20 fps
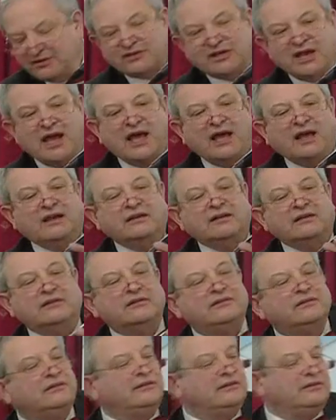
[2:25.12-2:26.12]
It's on.
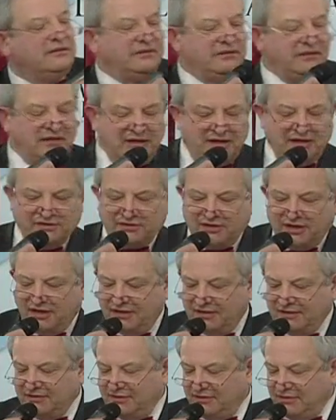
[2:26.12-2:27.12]
It is
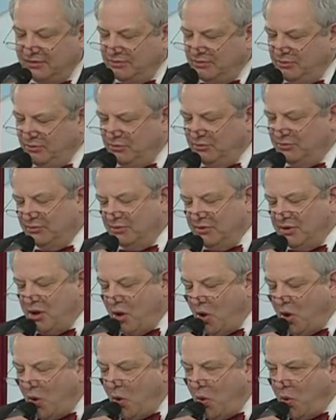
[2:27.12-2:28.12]
on. Whew.
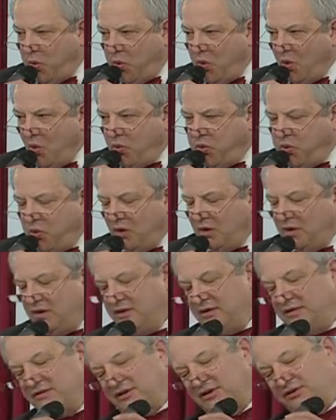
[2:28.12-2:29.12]
Doesn't
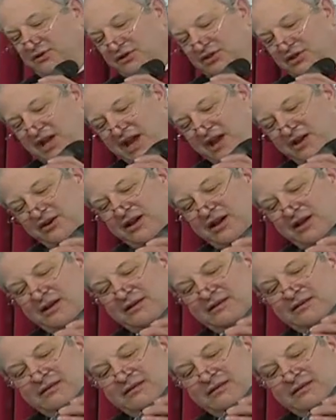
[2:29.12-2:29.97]
sound it.